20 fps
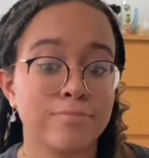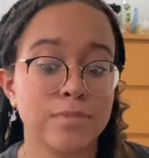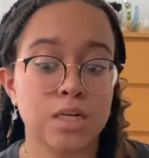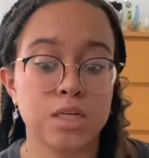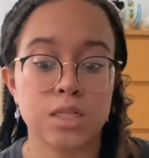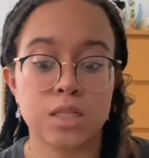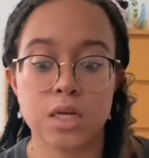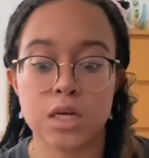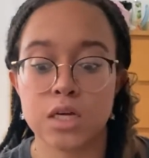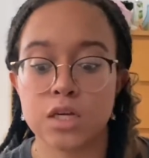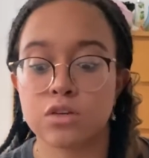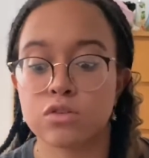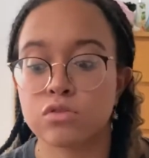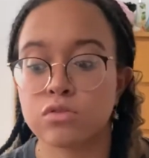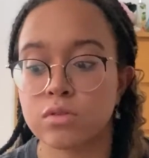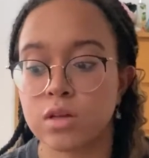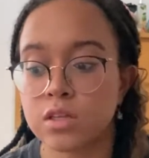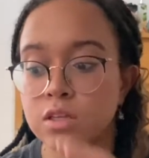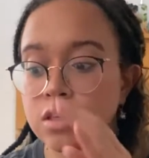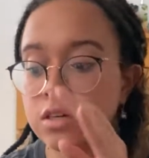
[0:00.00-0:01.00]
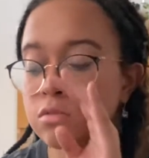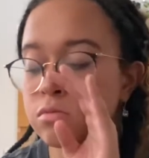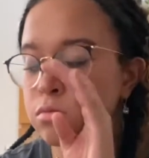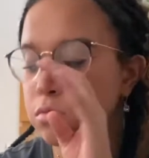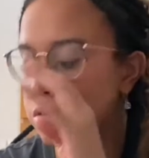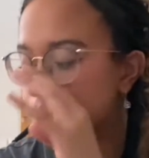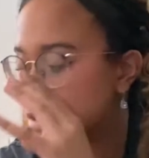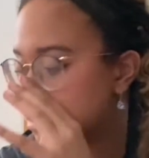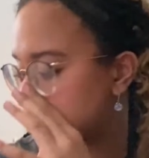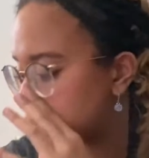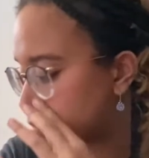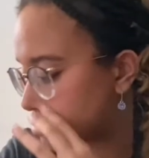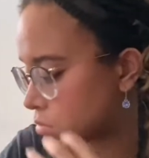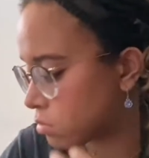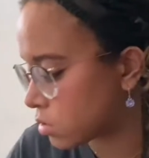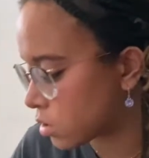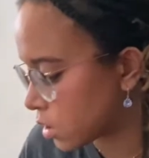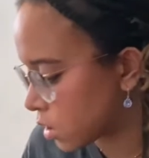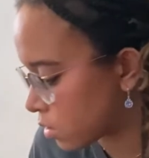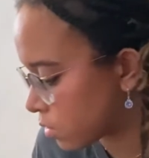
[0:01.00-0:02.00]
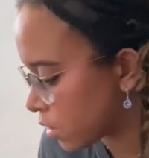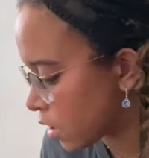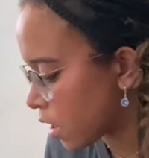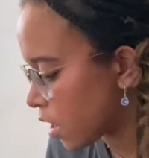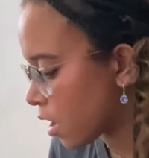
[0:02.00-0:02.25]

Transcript: Like, so that's like a really good sale.